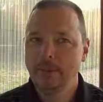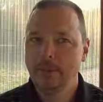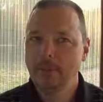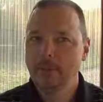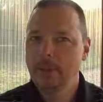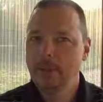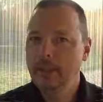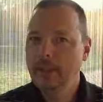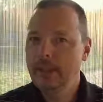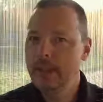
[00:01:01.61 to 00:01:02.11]

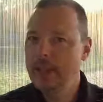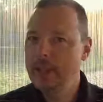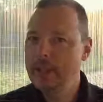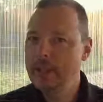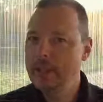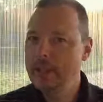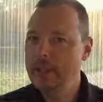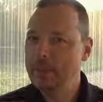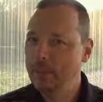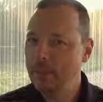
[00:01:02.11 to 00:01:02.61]
we're kind
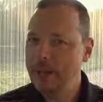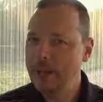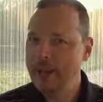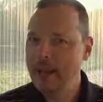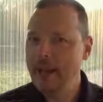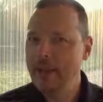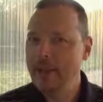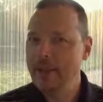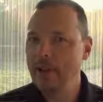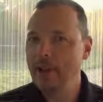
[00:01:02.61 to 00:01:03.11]
of spread
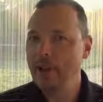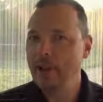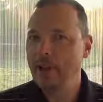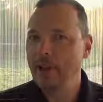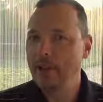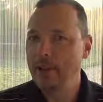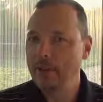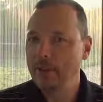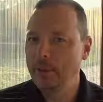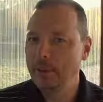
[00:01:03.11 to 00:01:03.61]
out
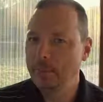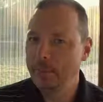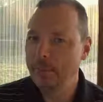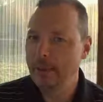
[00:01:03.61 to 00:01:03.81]
all over the